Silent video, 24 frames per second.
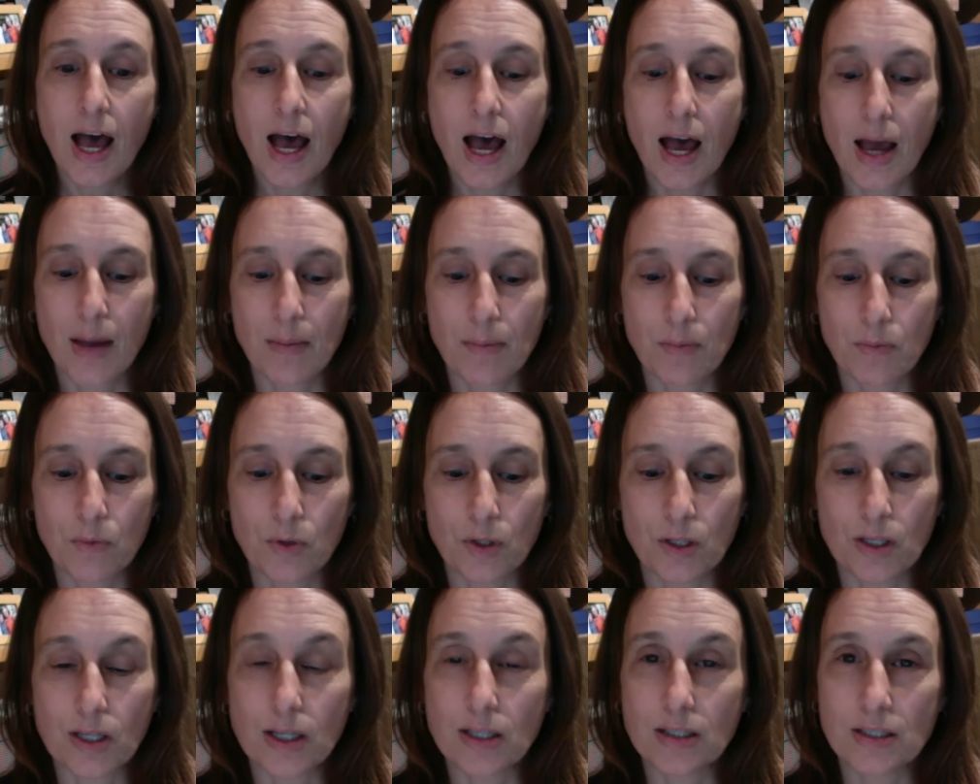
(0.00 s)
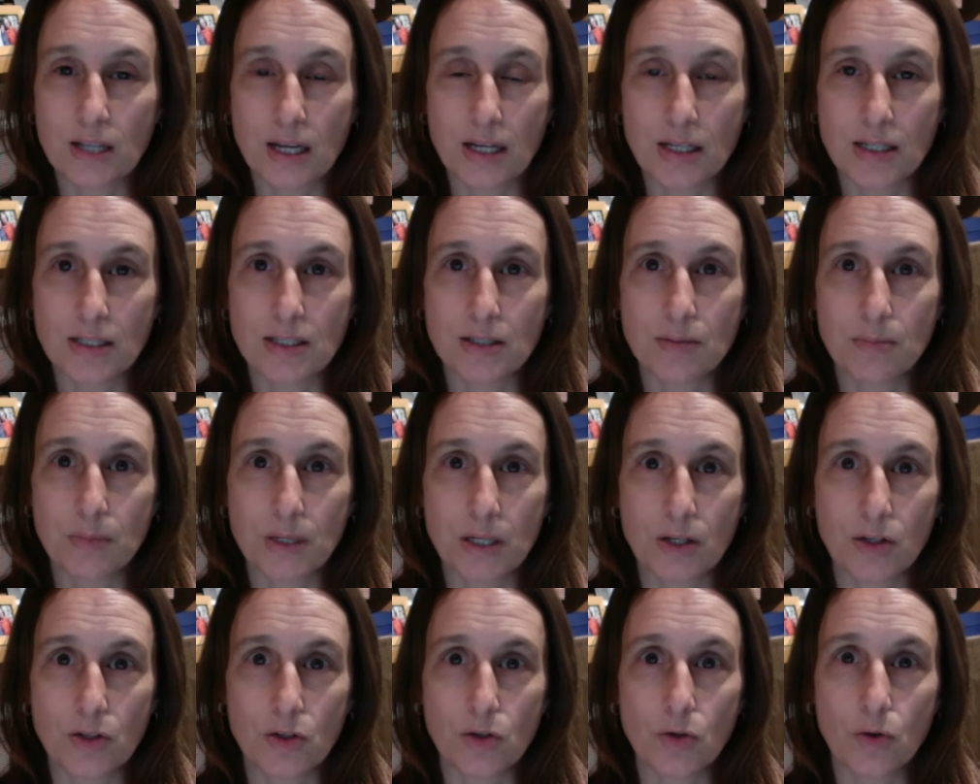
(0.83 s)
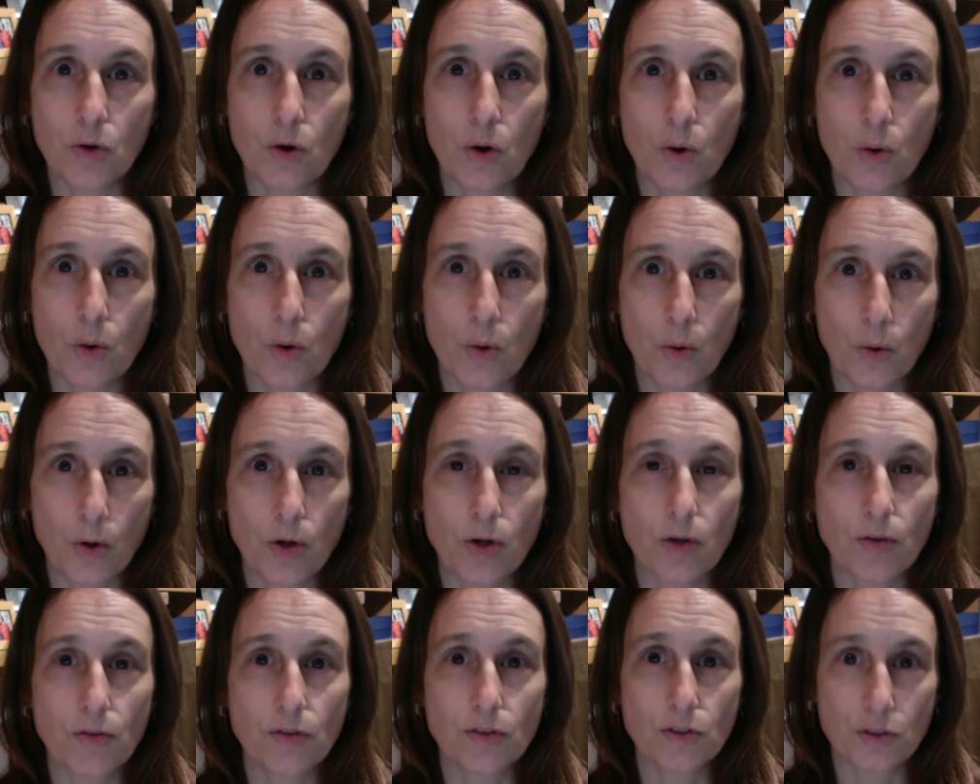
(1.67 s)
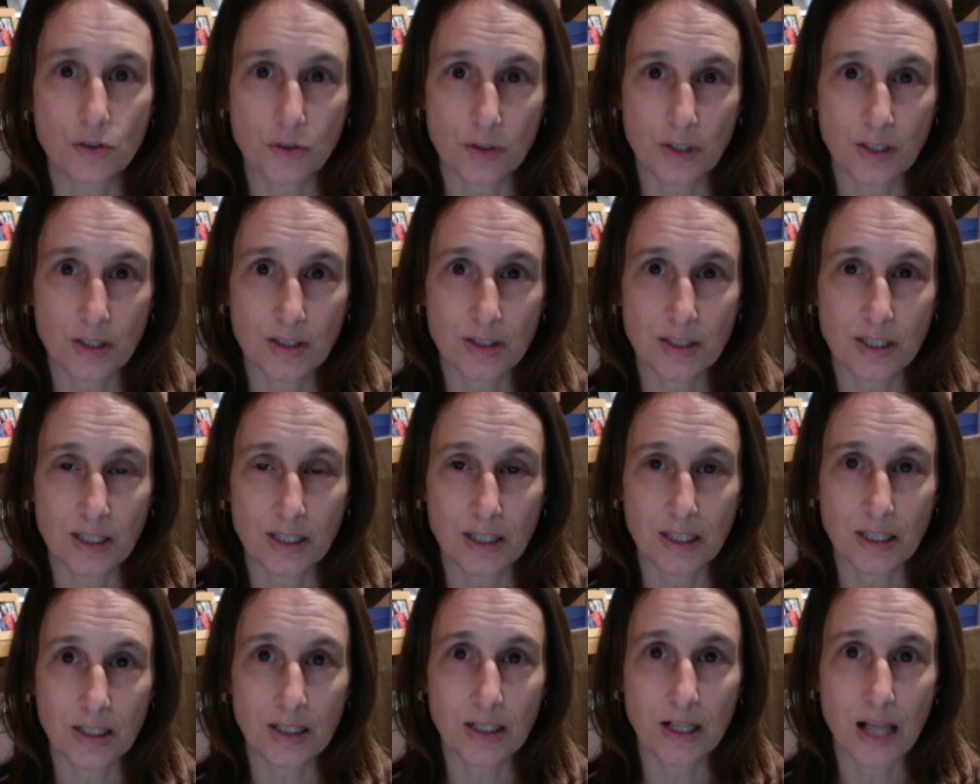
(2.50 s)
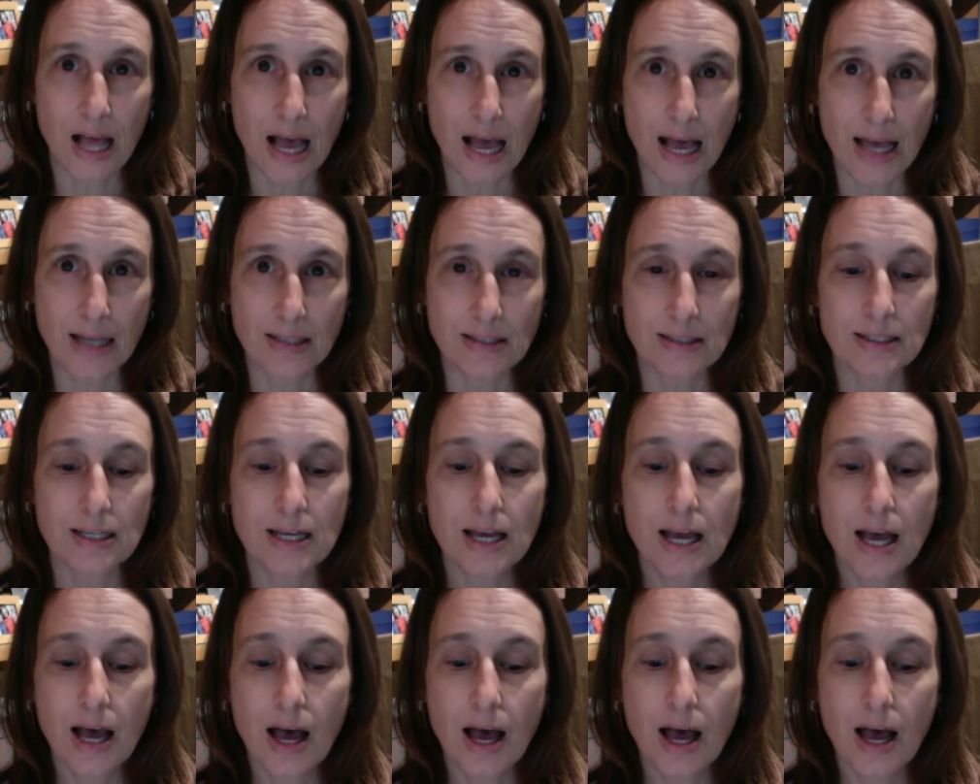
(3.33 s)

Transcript: I'm really excited to meet a new cohort of students in the class.